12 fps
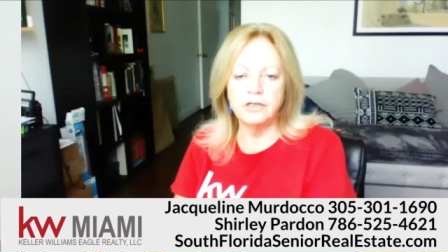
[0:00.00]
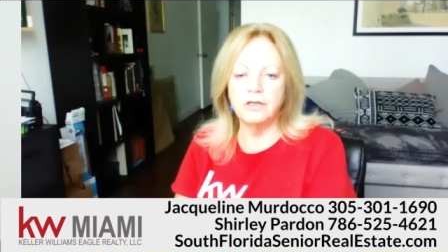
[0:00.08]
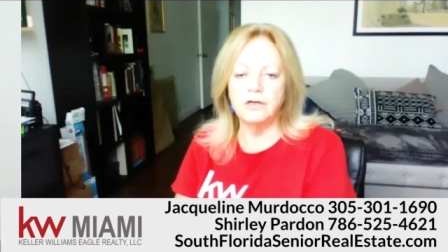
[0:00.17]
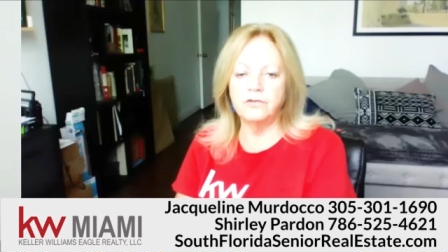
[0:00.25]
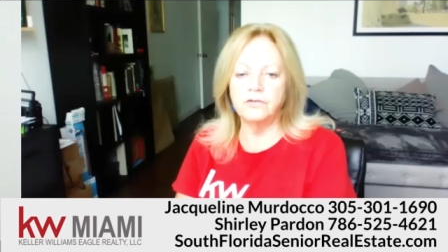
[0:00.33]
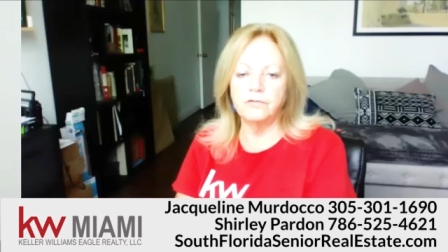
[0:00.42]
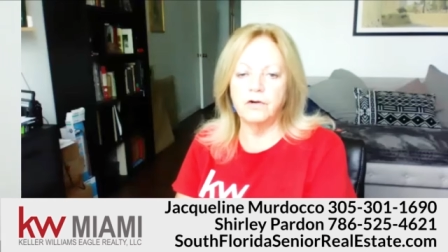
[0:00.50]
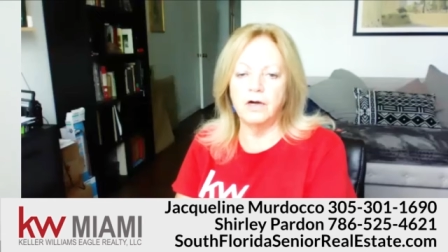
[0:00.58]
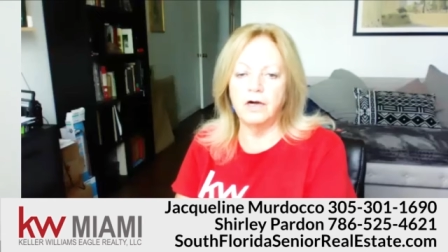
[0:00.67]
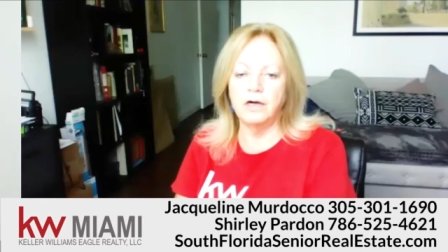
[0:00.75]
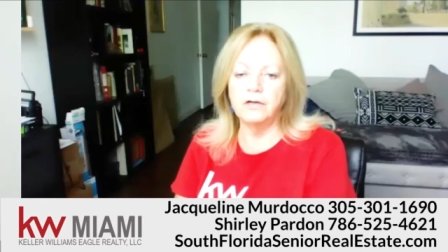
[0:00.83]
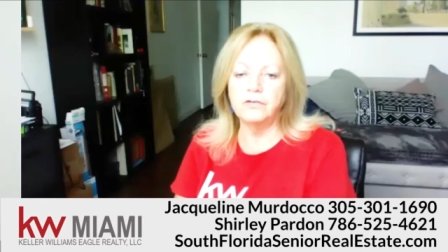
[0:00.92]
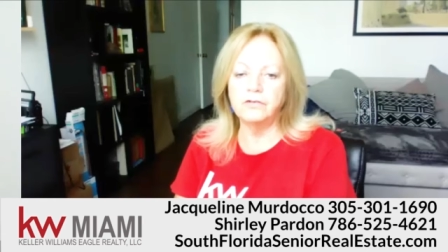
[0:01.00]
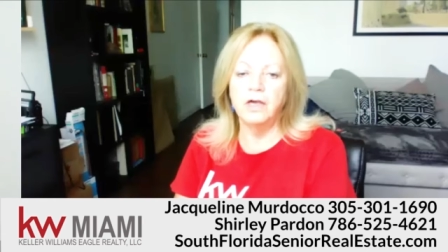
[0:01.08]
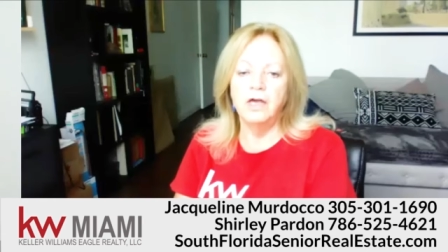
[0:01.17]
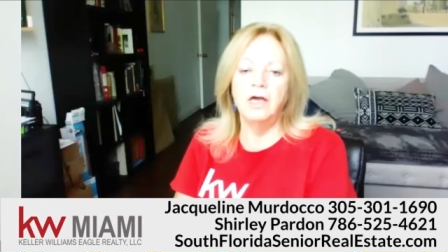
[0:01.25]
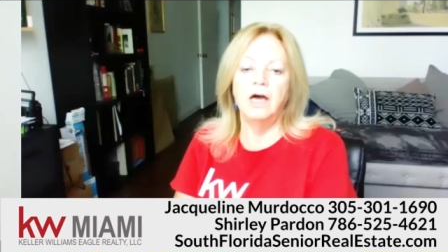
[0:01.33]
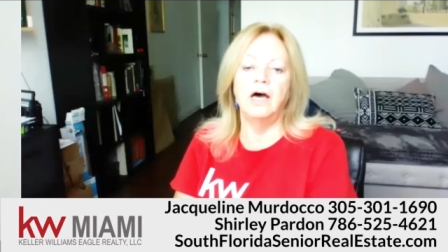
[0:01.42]
lots of rugs,
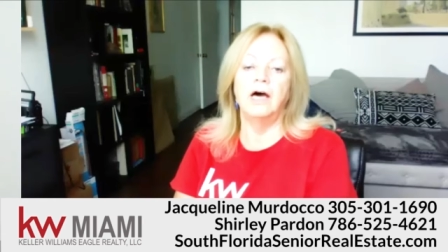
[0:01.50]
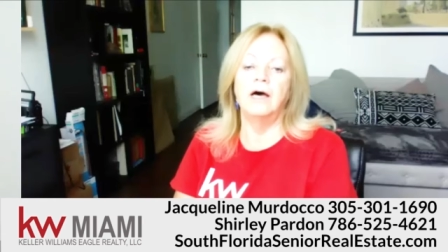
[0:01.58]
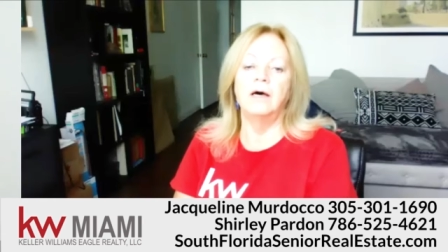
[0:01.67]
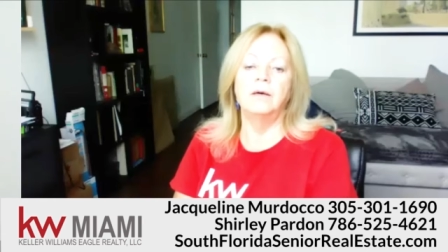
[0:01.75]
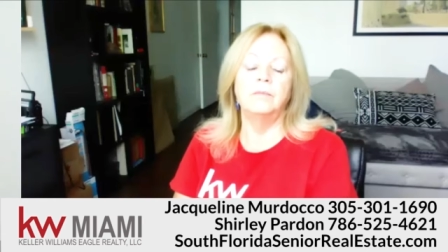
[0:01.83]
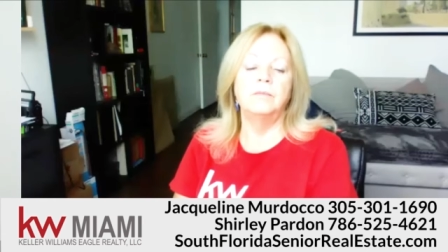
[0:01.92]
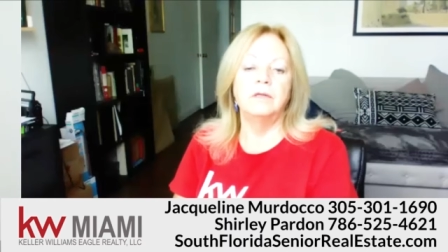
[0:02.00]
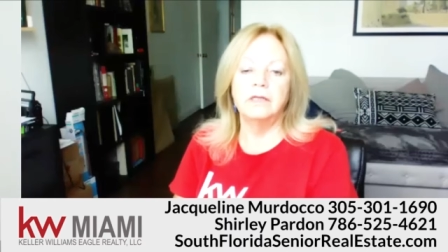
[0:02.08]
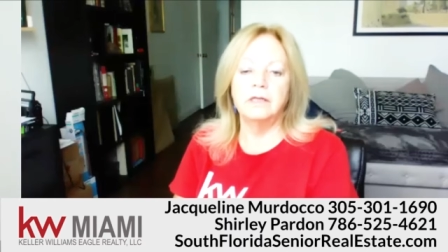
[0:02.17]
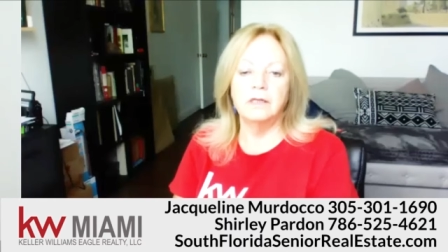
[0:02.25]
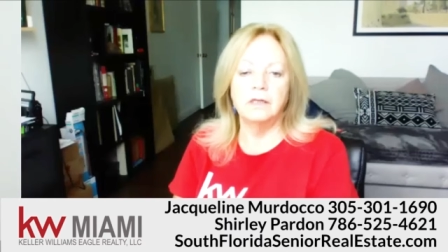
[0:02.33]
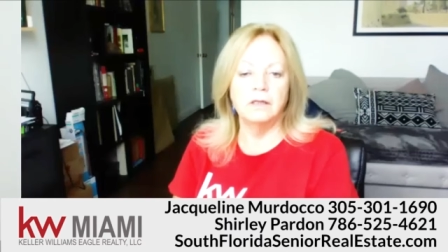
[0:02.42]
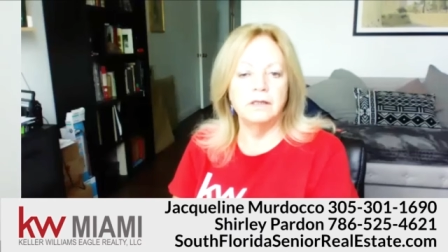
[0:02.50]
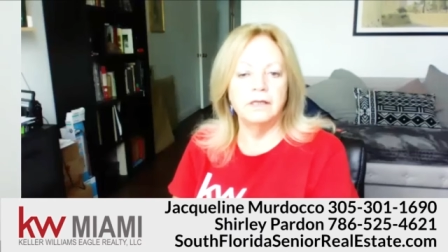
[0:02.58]
um, little